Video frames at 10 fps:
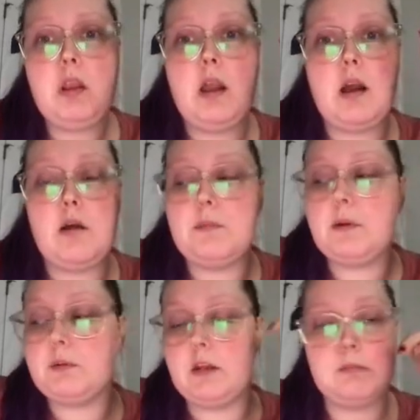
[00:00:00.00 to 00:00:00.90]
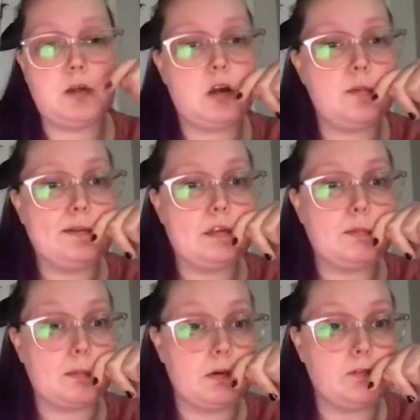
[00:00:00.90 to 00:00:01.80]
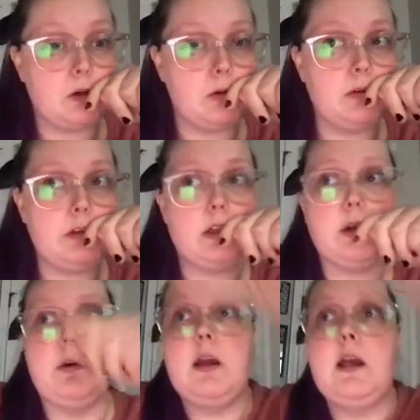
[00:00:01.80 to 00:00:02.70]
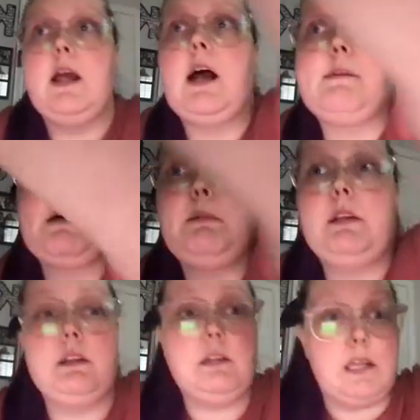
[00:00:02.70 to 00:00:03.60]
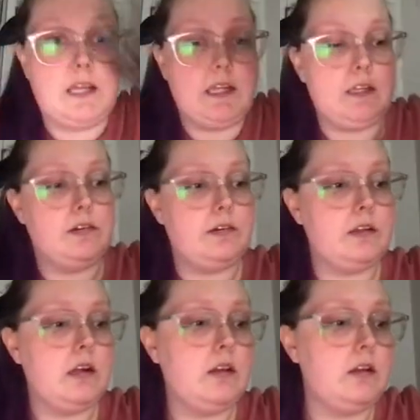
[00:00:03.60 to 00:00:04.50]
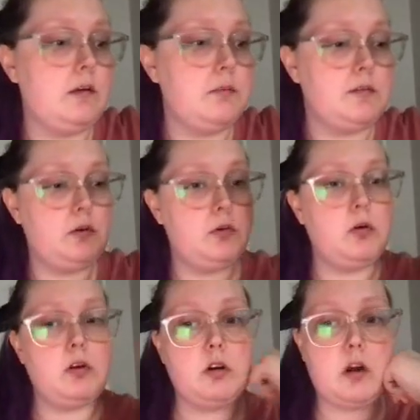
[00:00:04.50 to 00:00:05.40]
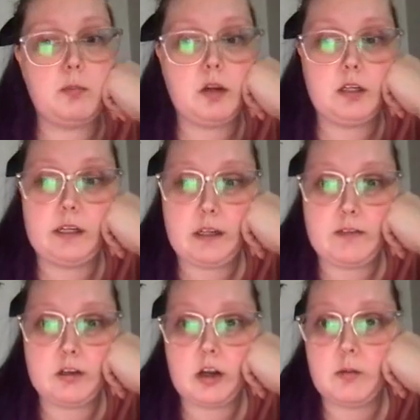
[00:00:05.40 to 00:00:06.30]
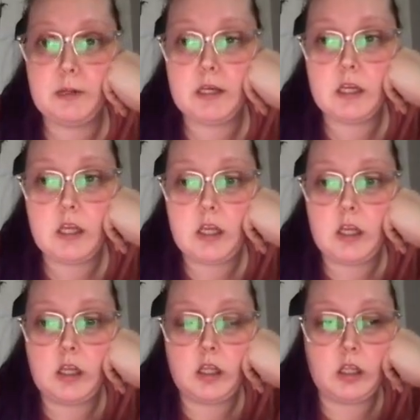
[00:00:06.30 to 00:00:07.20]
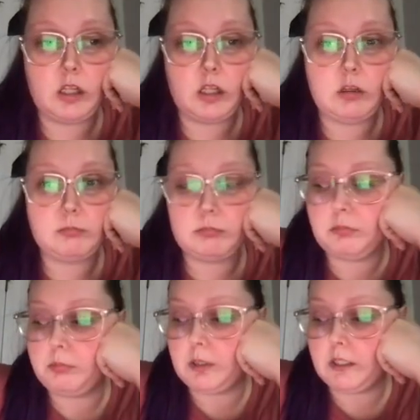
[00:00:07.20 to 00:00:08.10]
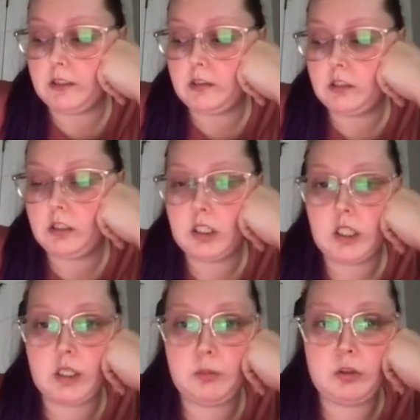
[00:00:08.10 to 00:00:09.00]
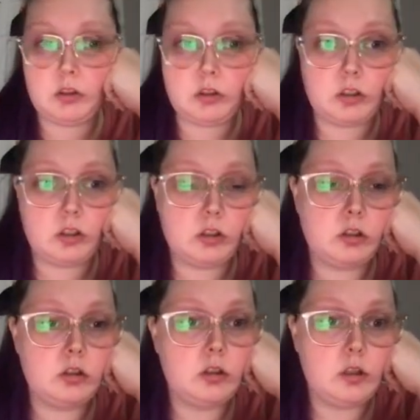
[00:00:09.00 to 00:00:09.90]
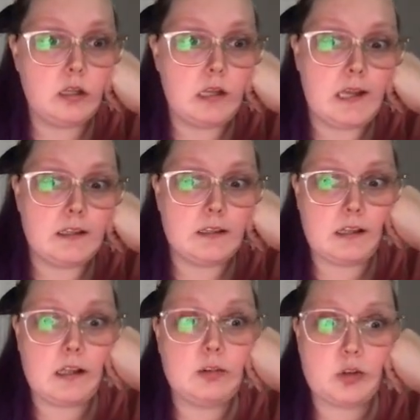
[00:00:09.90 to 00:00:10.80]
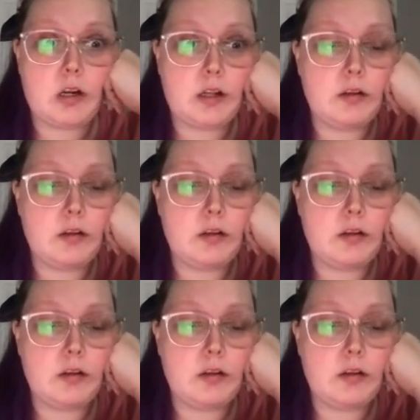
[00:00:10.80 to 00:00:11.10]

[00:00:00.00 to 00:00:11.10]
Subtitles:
I'm going to have my comments up on my phone, so I might be delayed in seeing them if you hop on and have a comment. But I will I'll try